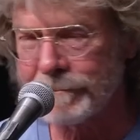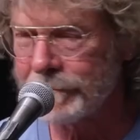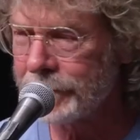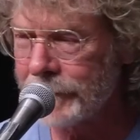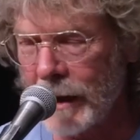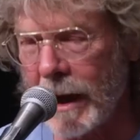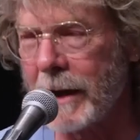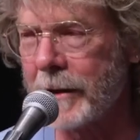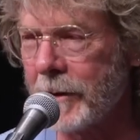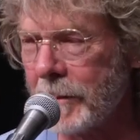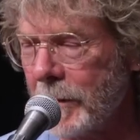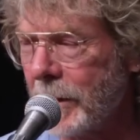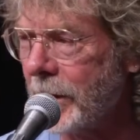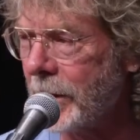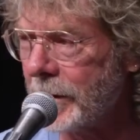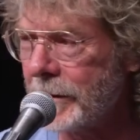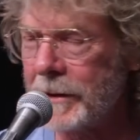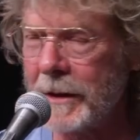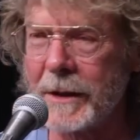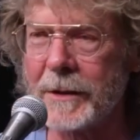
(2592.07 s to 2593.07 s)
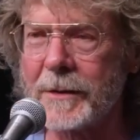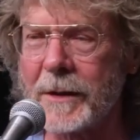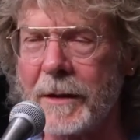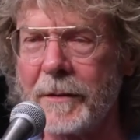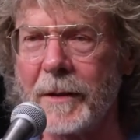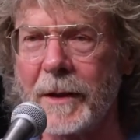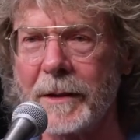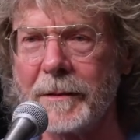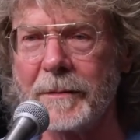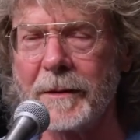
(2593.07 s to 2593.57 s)
documented. Yes, I've
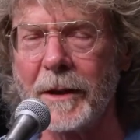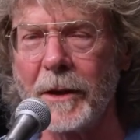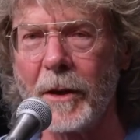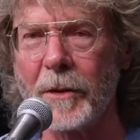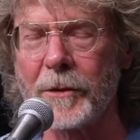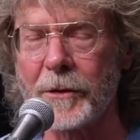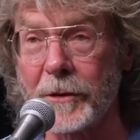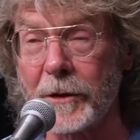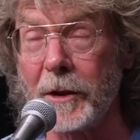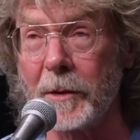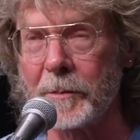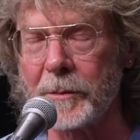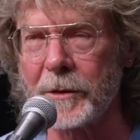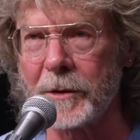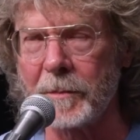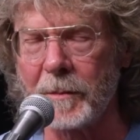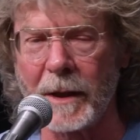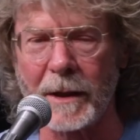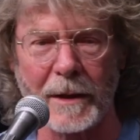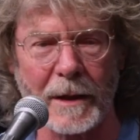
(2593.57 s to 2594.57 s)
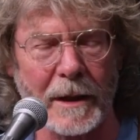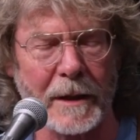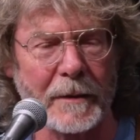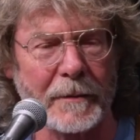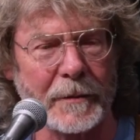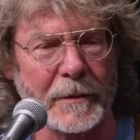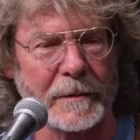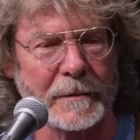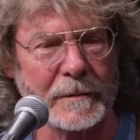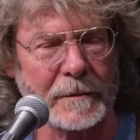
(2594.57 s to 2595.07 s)
had health slips in my
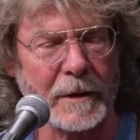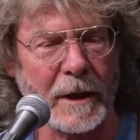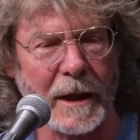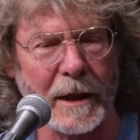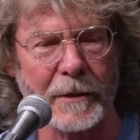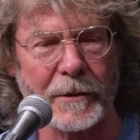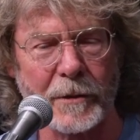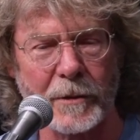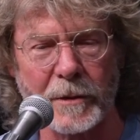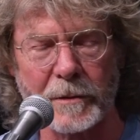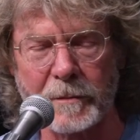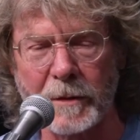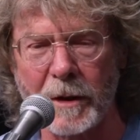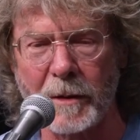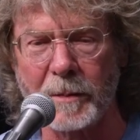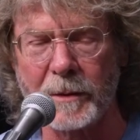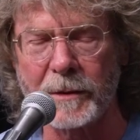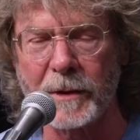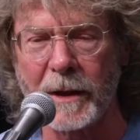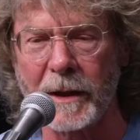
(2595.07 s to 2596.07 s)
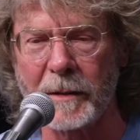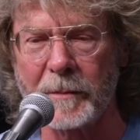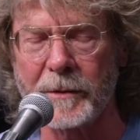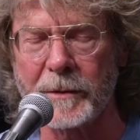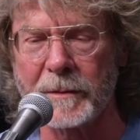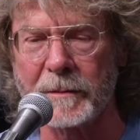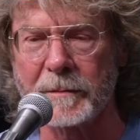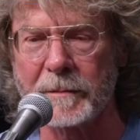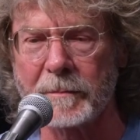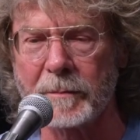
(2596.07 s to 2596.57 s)
life, and cancer a couple times,
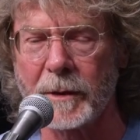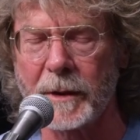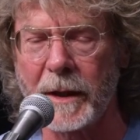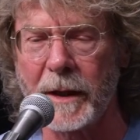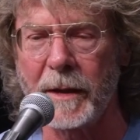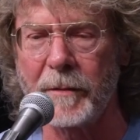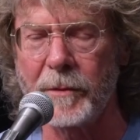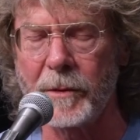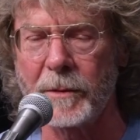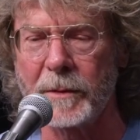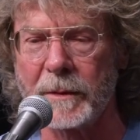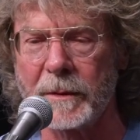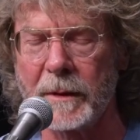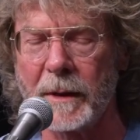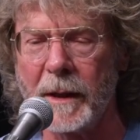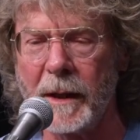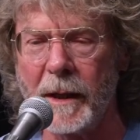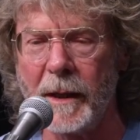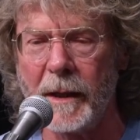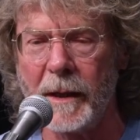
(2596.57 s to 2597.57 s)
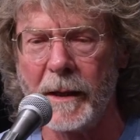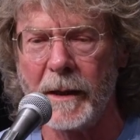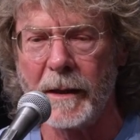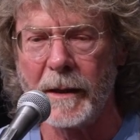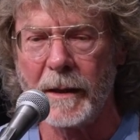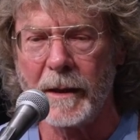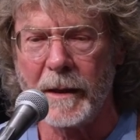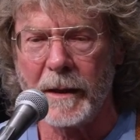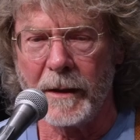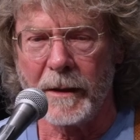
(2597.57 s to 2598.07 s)
and what have you. And
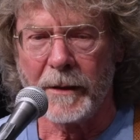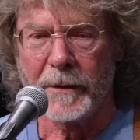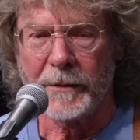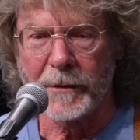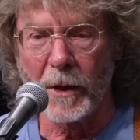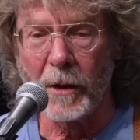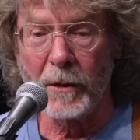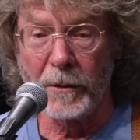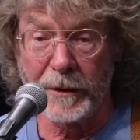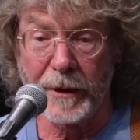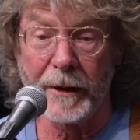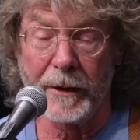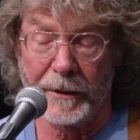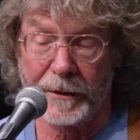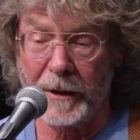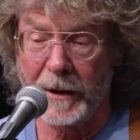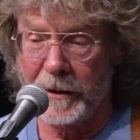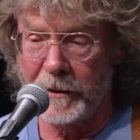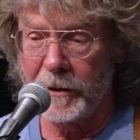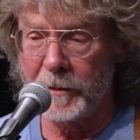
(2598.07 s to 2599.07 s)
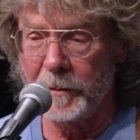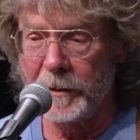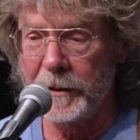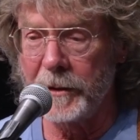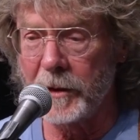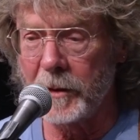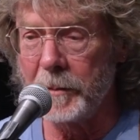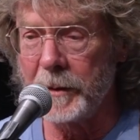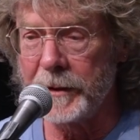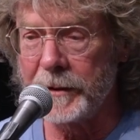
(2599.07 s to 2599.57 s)
so, you know, yeah,
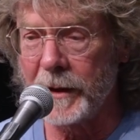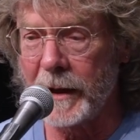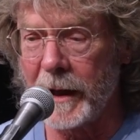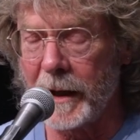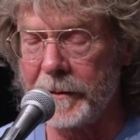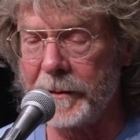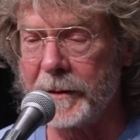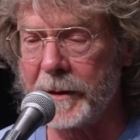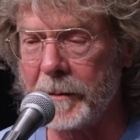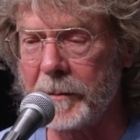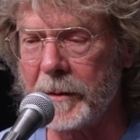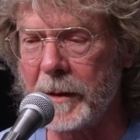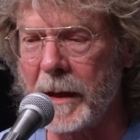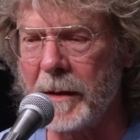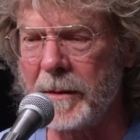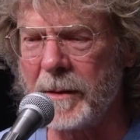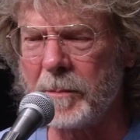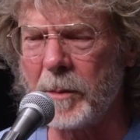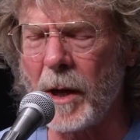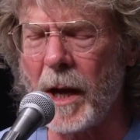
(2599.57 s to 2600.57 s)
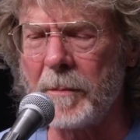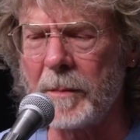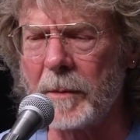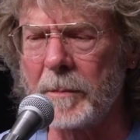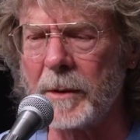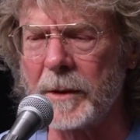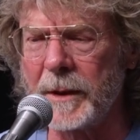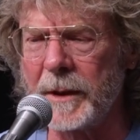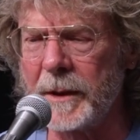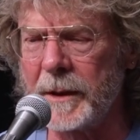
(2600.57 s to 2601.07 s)
there'd be time. That
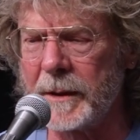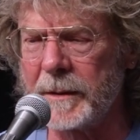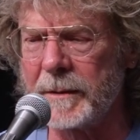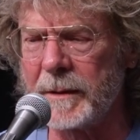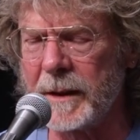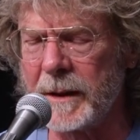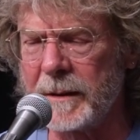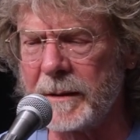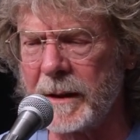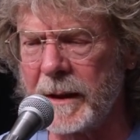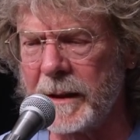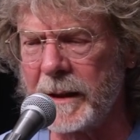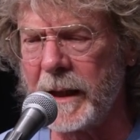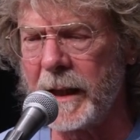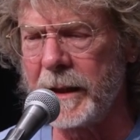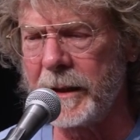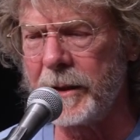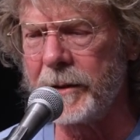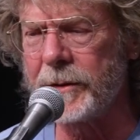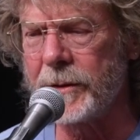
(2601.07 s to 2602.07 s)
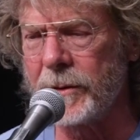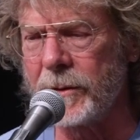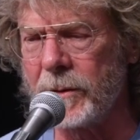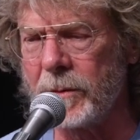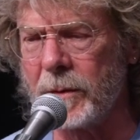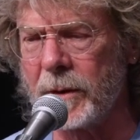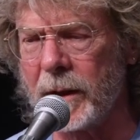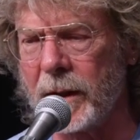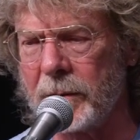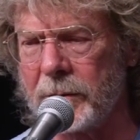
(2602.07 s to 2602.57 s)
probably in '82
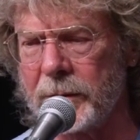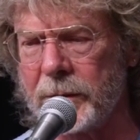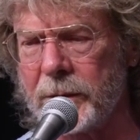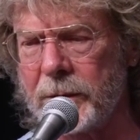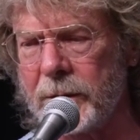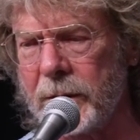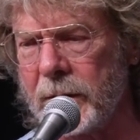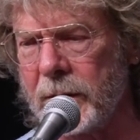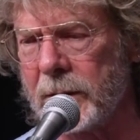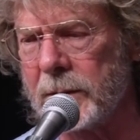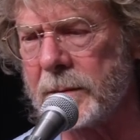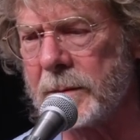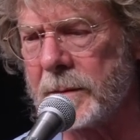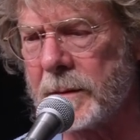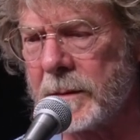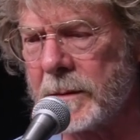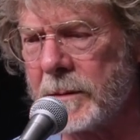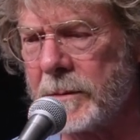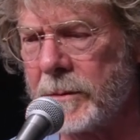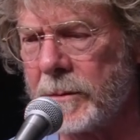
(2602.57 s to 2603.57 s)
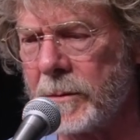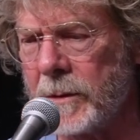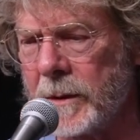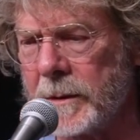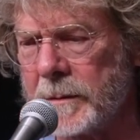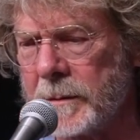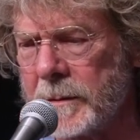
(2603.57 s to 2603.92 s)
when I was, you know, through